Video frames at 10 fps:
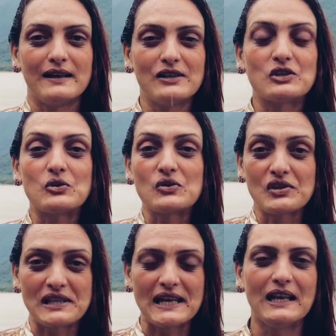is to
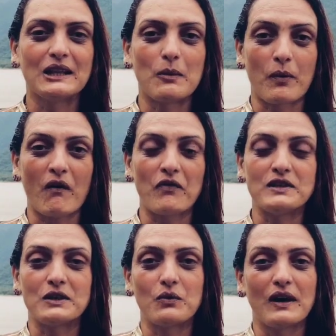seal the
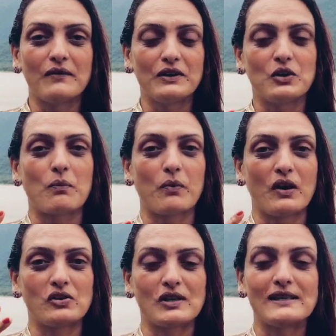prophetic word with your
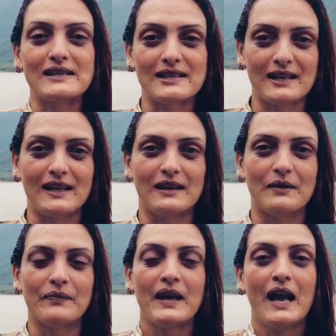precious
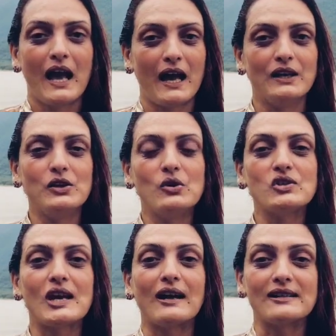seed, and you
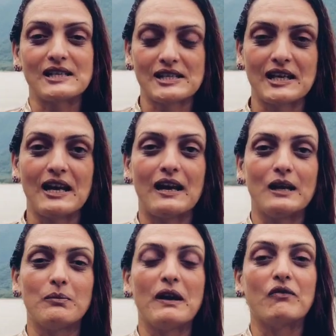shall see
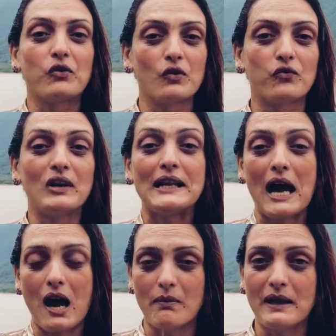it being fulfilled
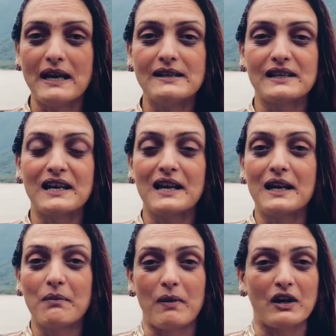
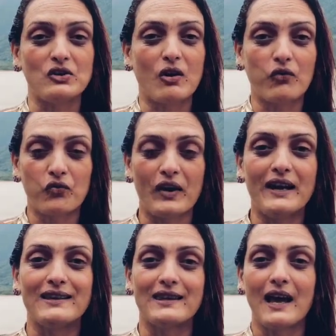amazingly by your
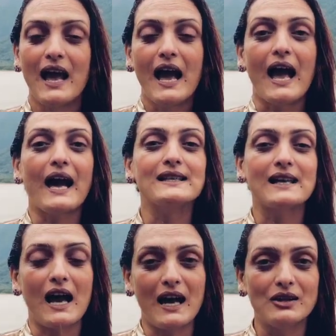faith. As
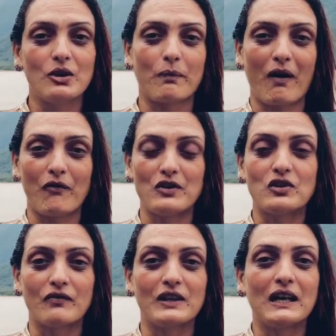I, the prophet
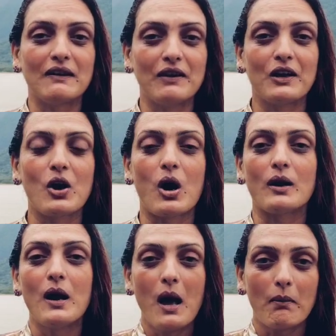of the living
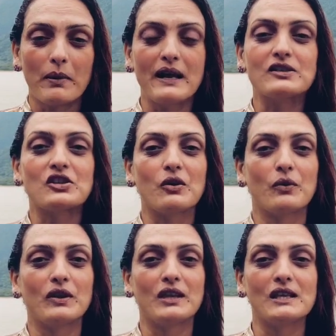God, bless you
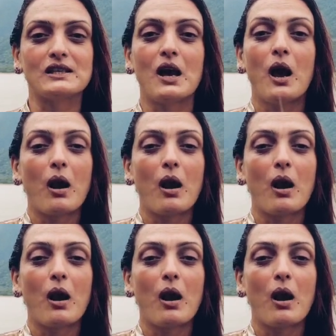with this